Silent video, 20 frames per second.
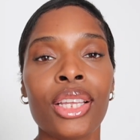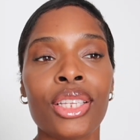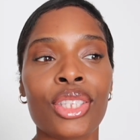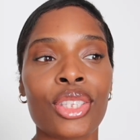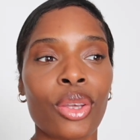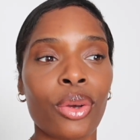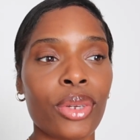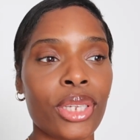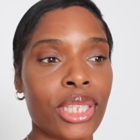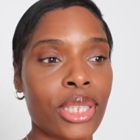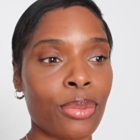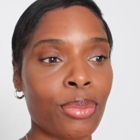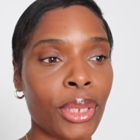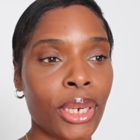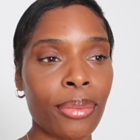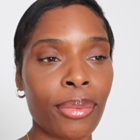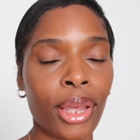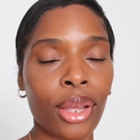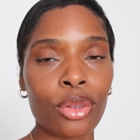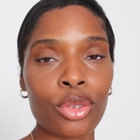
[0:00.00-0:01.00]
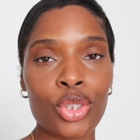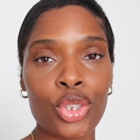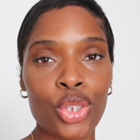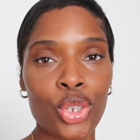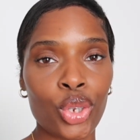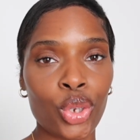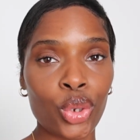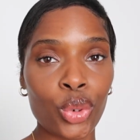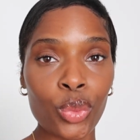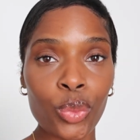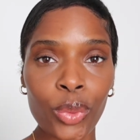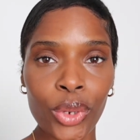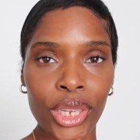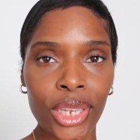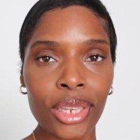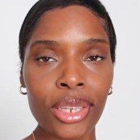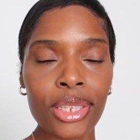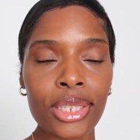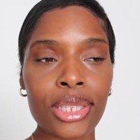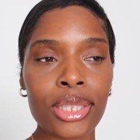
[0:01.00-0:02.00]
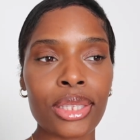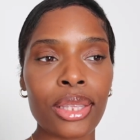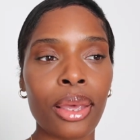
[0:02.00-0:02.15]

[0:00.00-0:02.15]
So it's been about 2 weeks,